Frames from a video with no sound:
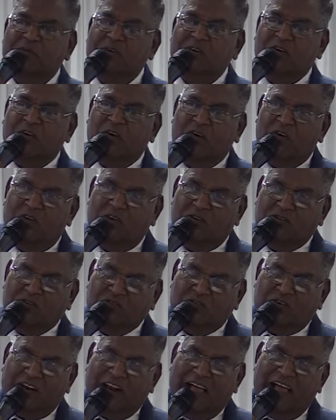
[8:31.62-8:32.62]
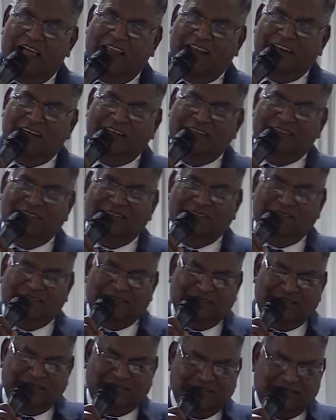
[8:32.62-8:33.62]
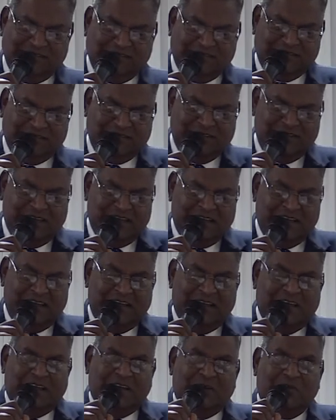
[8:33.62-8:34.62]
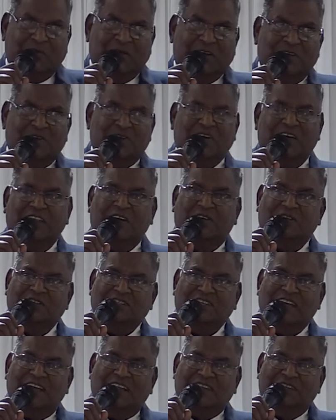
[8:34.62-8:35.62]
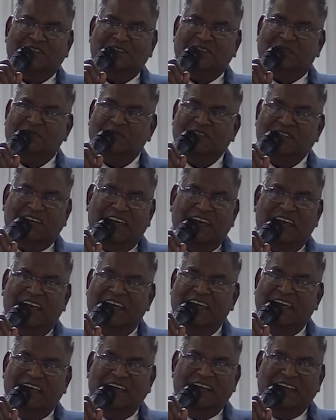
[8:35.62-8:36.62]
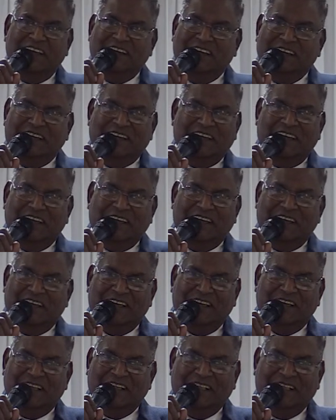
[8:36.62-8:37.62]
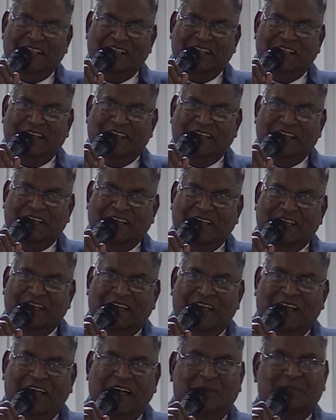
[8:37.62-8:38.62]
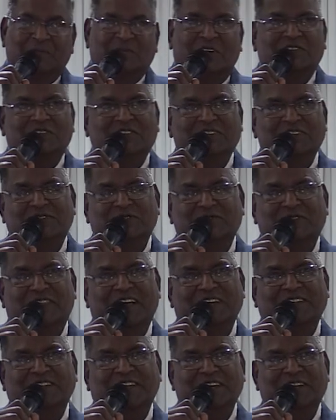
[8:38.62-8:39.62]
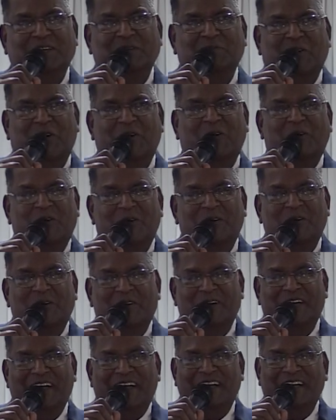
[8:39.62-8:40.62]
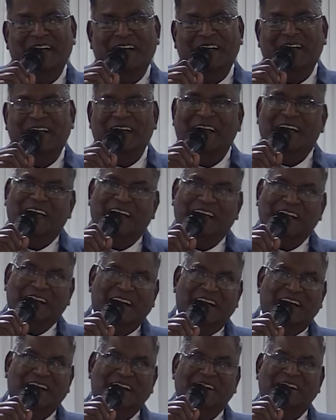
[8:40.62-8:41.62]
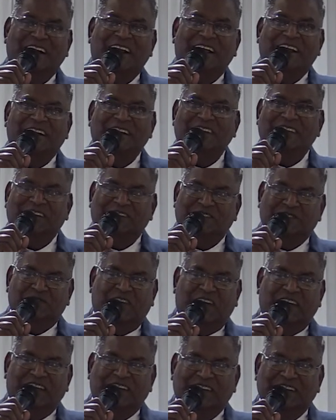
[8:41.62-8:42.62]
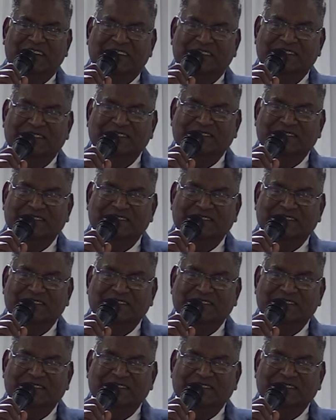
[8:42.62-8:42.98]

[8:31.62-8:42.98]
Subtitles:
we call to run. We look at ourselves and we say, hey, I'm not into that anymore. I can't run. That's fine.